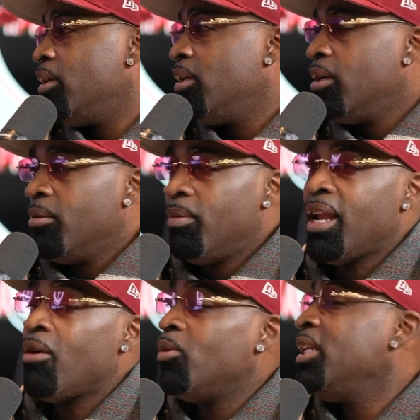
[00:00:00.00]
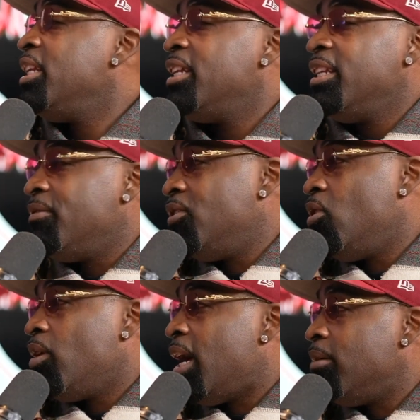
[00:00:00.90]
But I really didn't even know
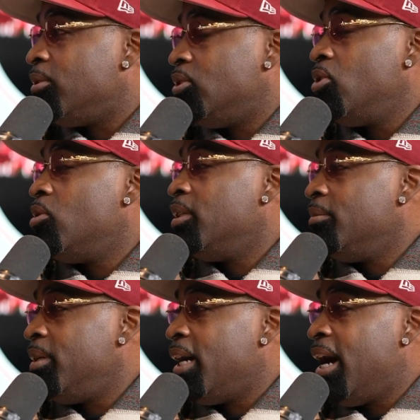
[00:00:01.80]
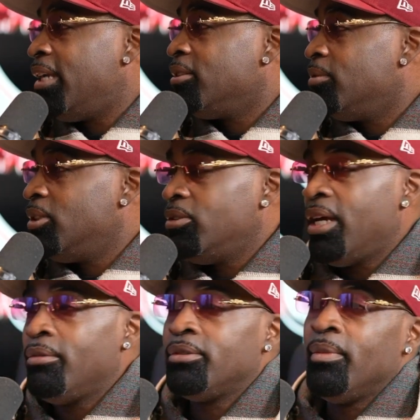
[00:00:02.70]
what I was doing. To be honest with you,
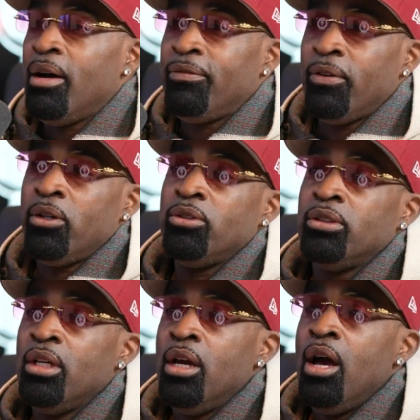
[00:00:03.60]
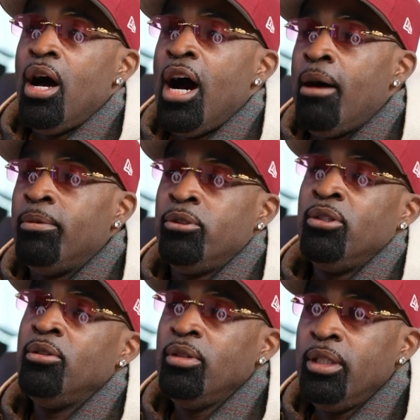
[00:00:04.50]
that was my first
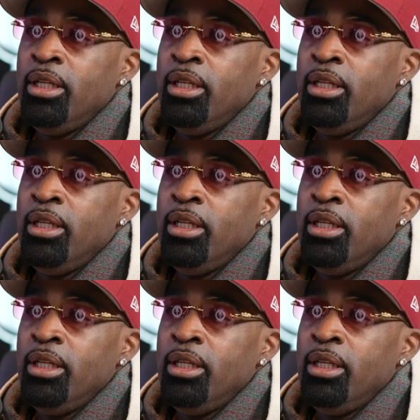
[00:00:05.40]
opportunity.